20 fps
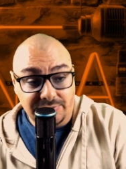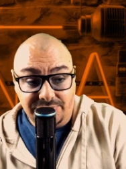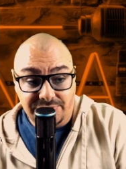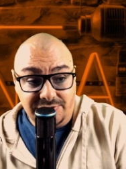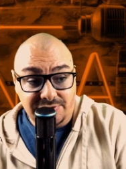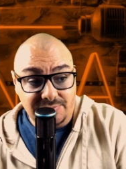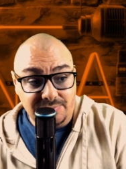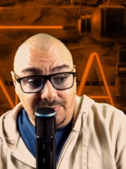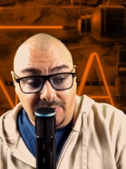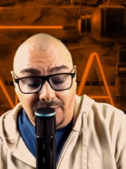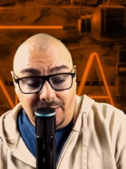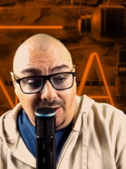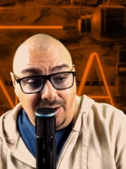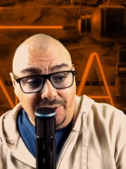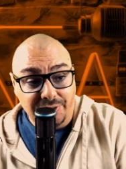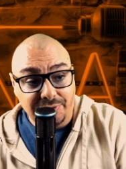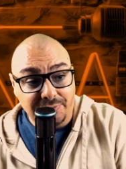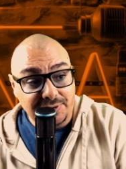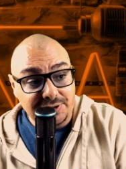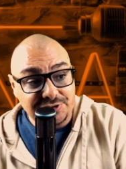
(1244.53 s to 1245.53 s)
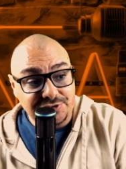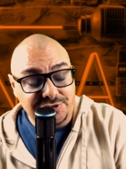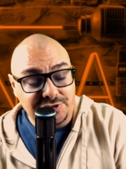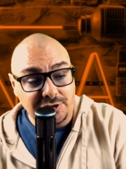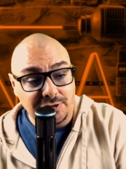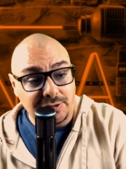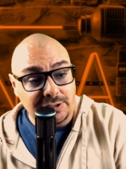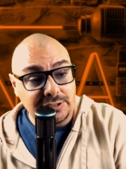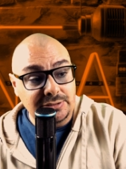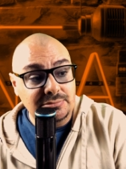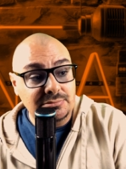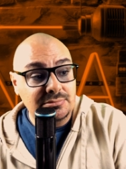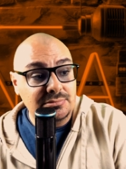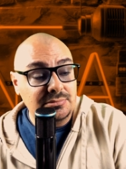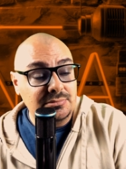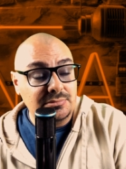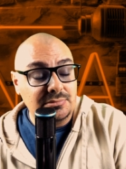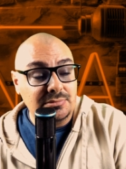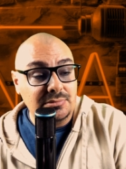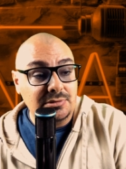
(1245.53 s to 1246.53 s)
It's all there is to it.
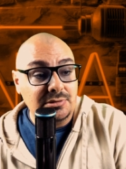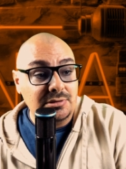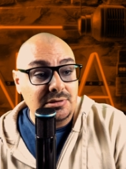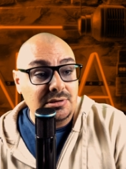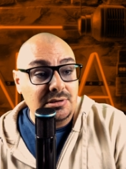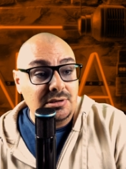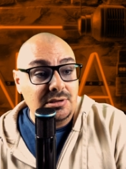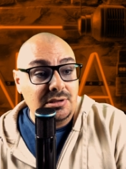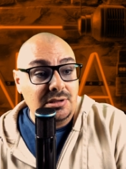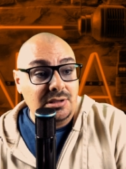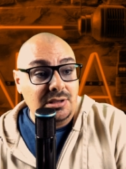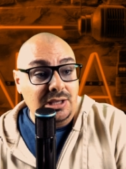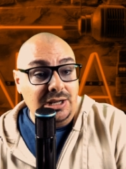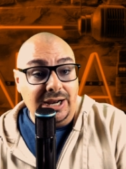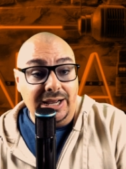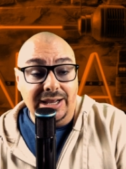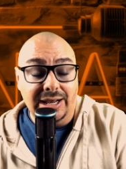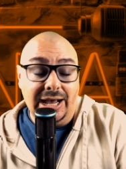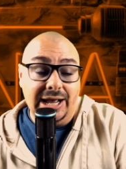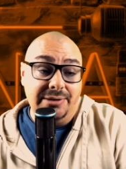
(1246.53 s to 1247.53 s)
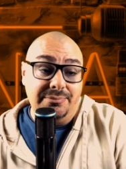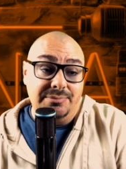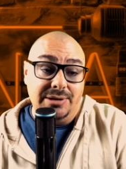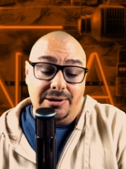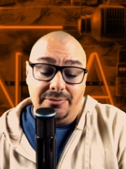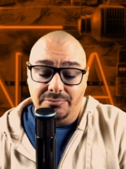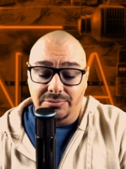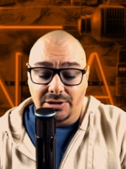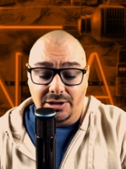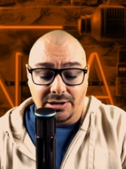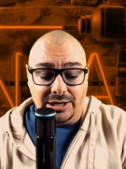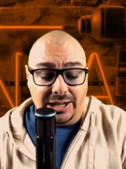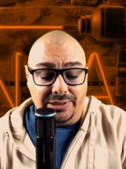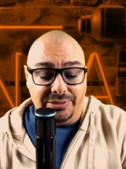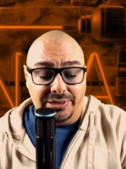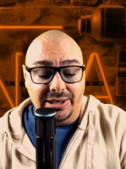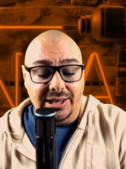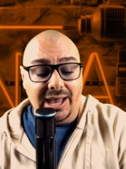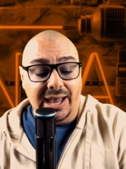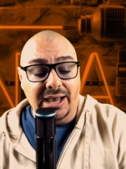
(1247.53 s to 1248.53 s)
And I, I look, I
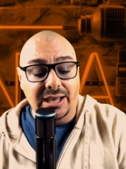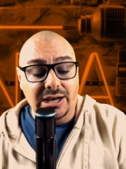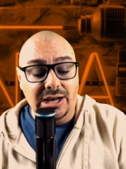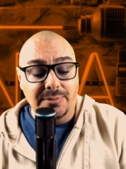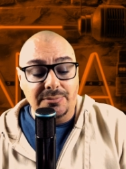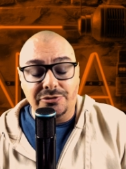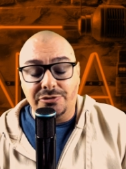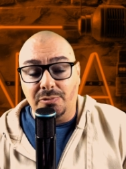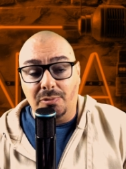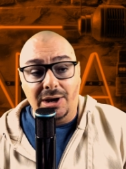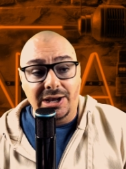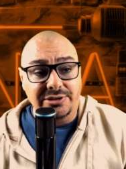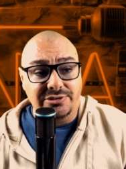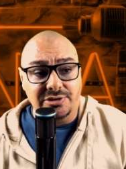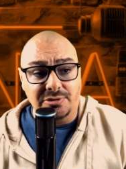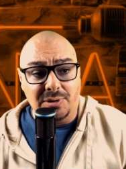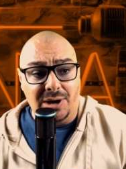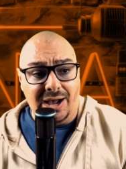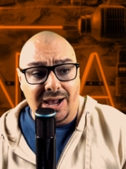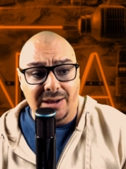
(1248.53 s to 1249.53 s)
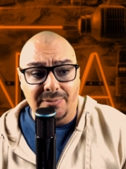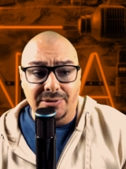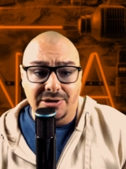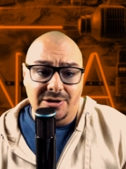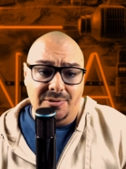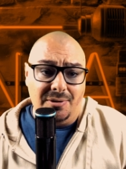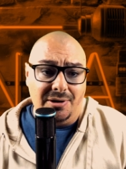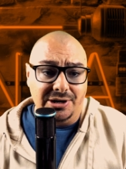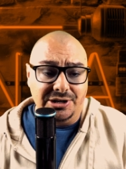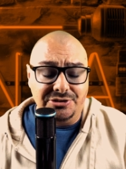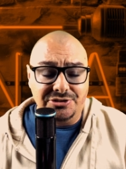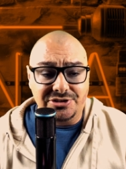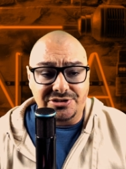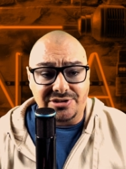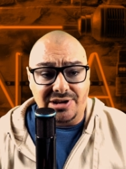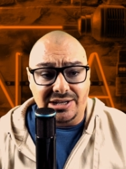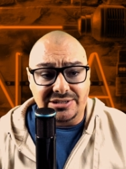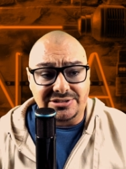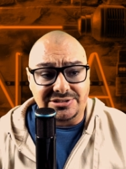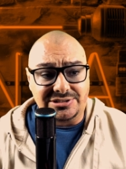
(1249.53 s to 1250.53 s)
think A&M is way too high. I mean, come on, you
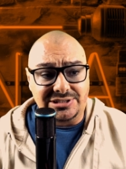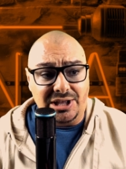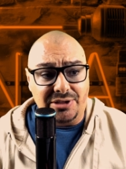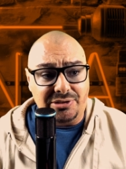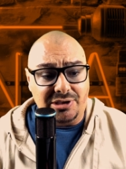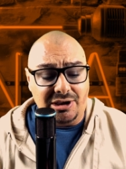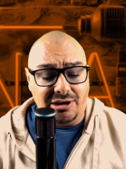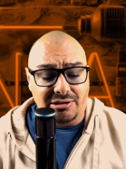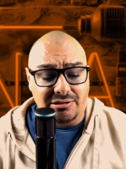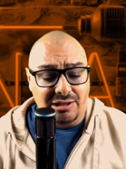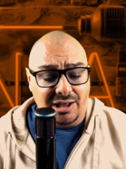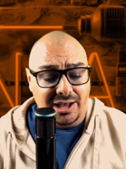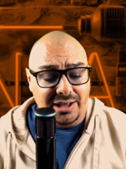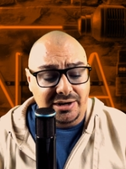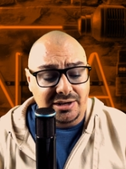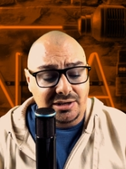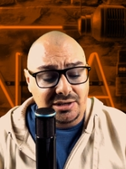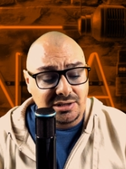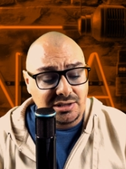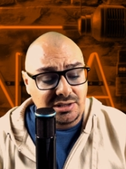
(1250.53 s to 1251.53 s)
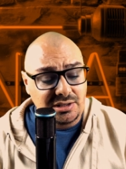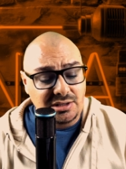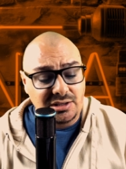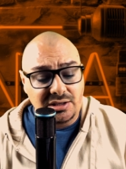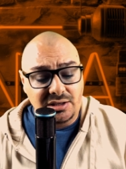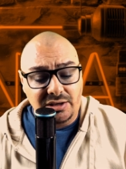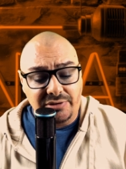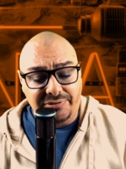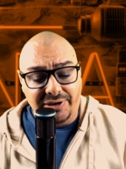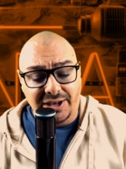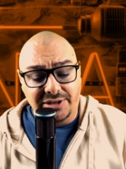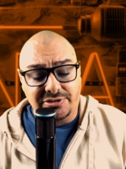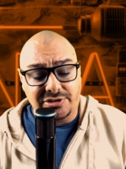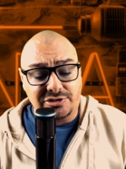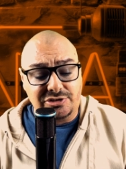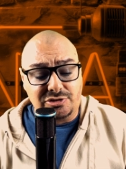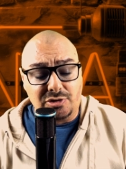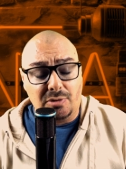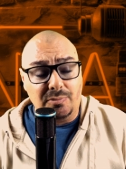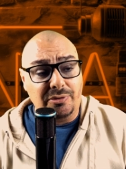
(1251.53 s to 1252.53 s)
just lost to South Carolina.
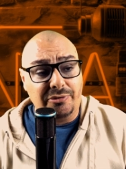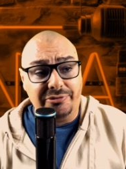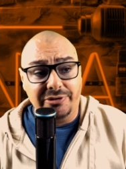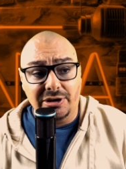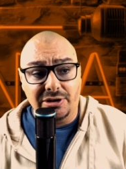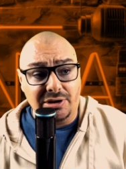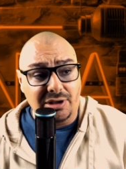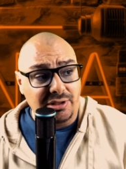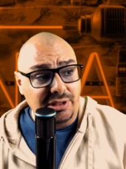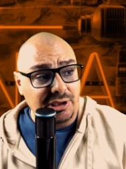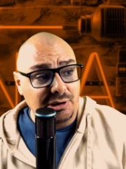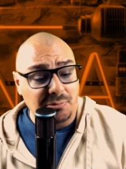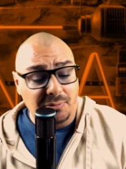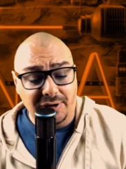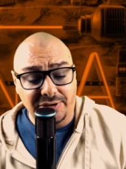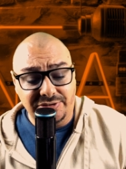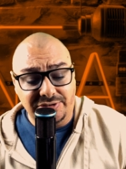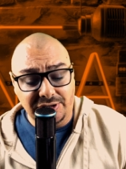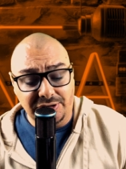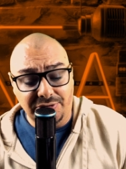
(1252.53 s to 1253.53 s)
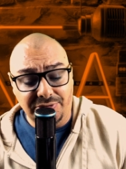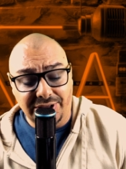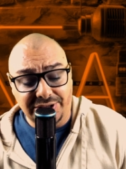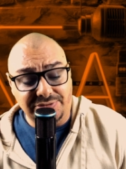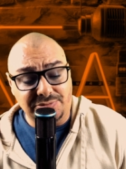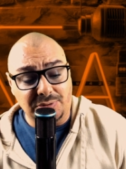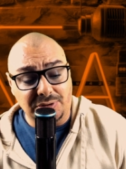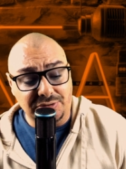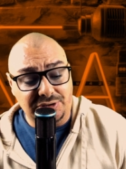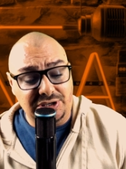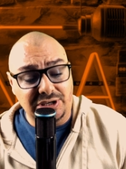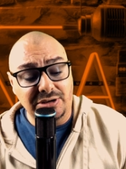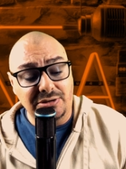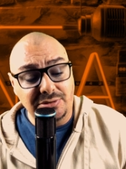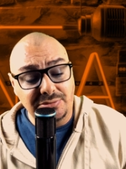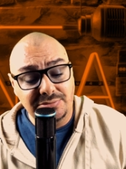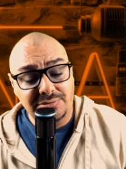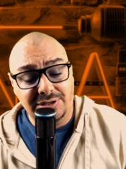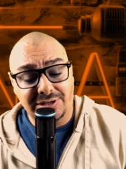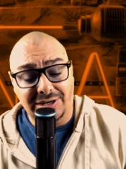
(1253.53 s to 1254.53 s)
Fans storm the field all they want to. That's real cute.